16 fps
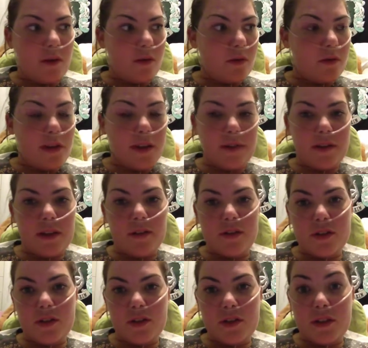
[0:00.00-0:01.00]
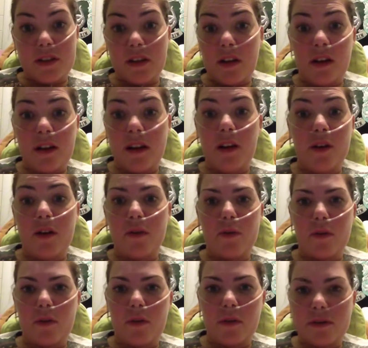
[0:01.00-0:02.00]
or even if it's just a hello
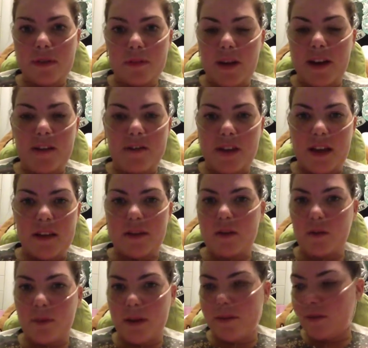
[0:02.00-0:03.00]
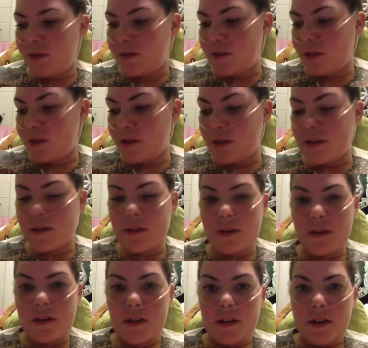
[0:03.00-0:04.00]
or a smiley face or whatever.
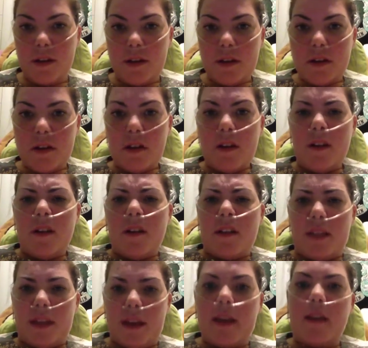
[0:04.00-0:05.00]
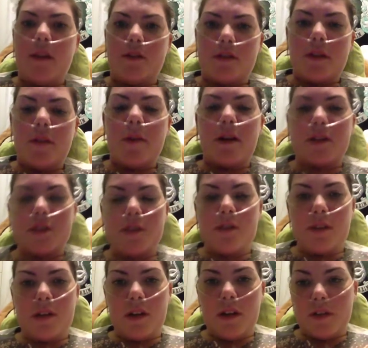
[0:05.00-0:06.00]
Just thank you so much for
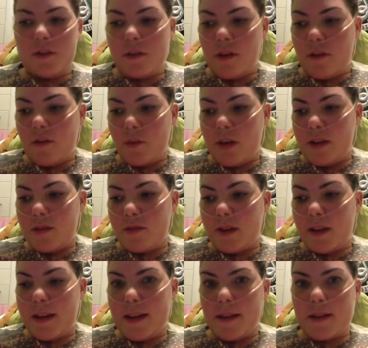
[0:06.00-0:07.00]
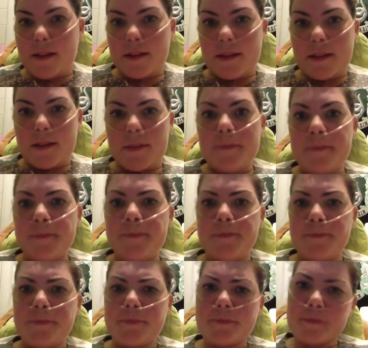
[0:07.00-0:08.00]
the last 5 weeks, really, because
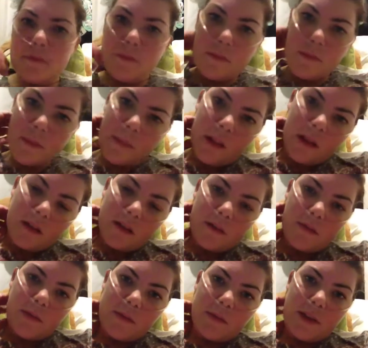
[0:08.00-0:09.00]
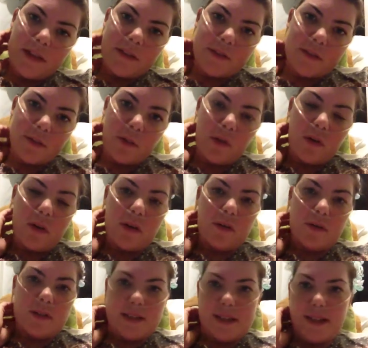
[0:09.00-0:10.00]
you've been massive support, and
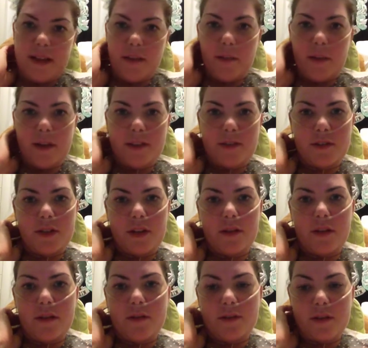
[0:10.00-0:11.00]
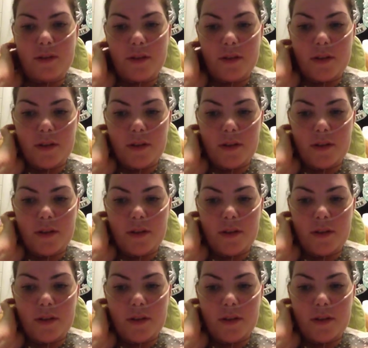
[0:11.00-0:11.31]
obviously massive shout out to